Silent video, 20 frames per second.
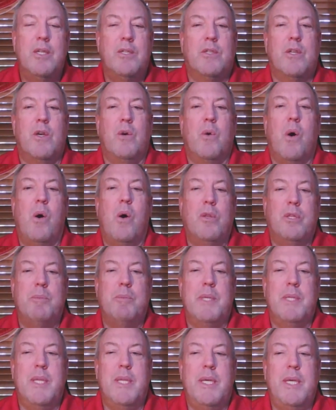So
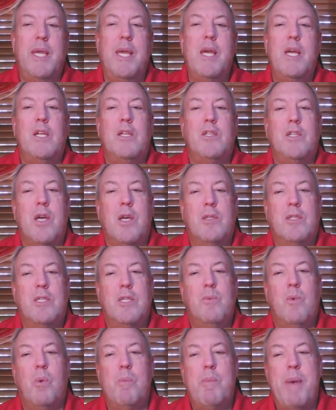ultimately,
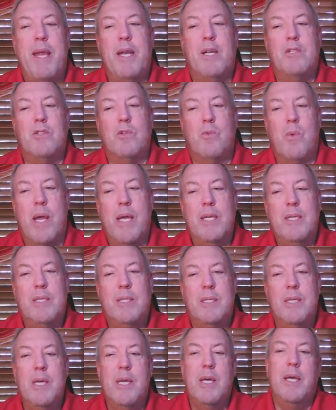Chelsey will manage the
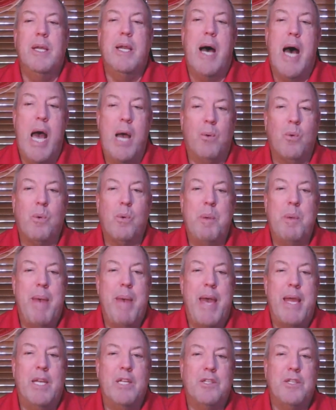race and I will be
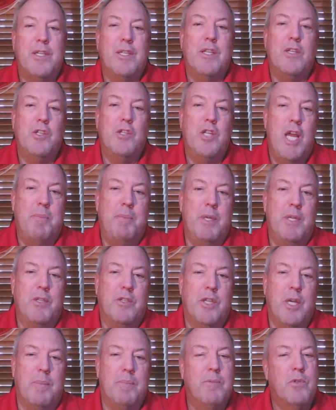managing the
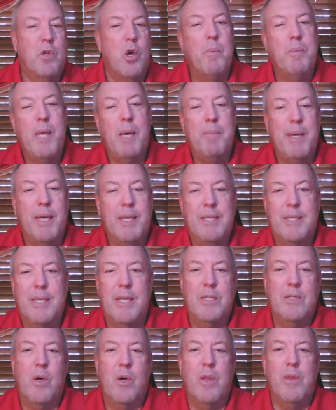championship. So I hope that makes
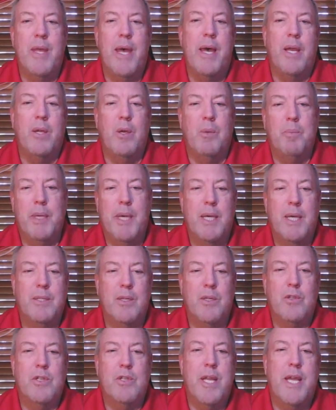sense on that. Hope you
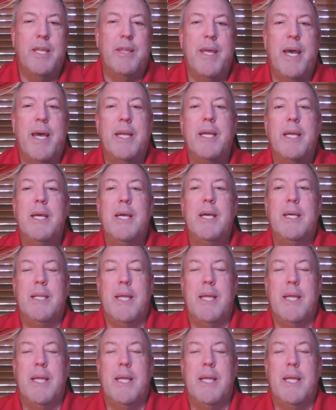guys understand that.